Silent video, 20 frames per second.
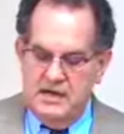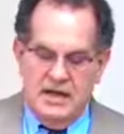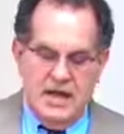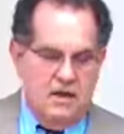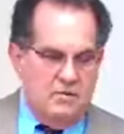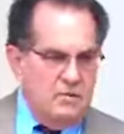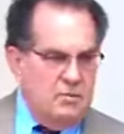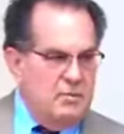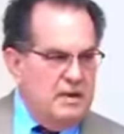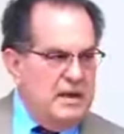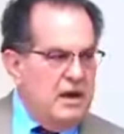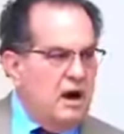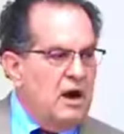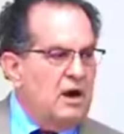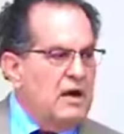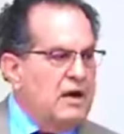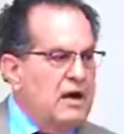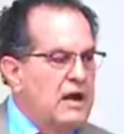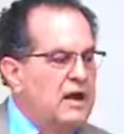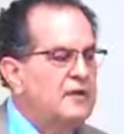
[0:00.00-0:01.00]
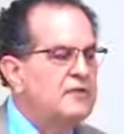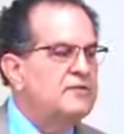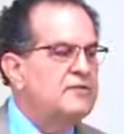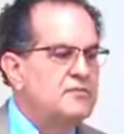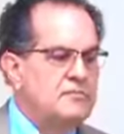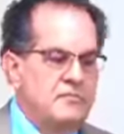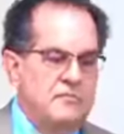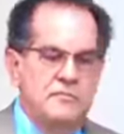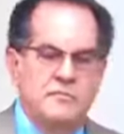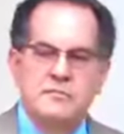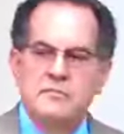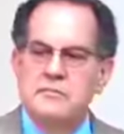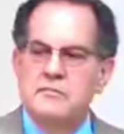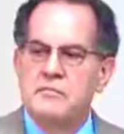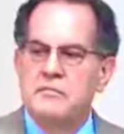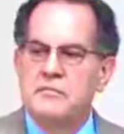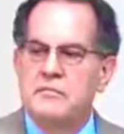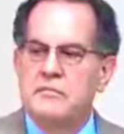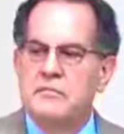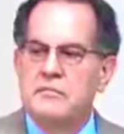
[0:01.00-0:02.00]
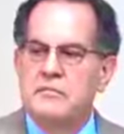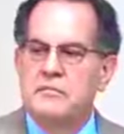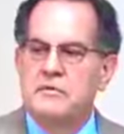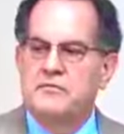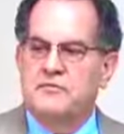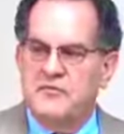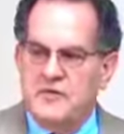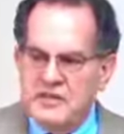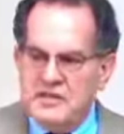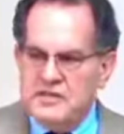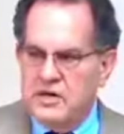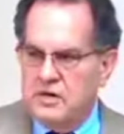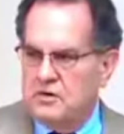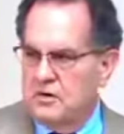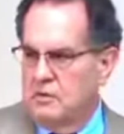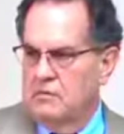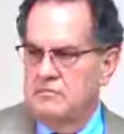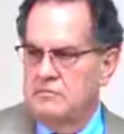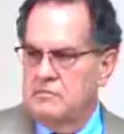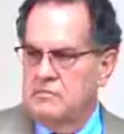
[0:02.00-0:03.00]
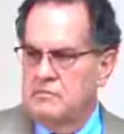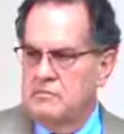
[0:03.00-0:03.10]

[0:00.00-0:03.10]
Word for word: That would be our case the physical.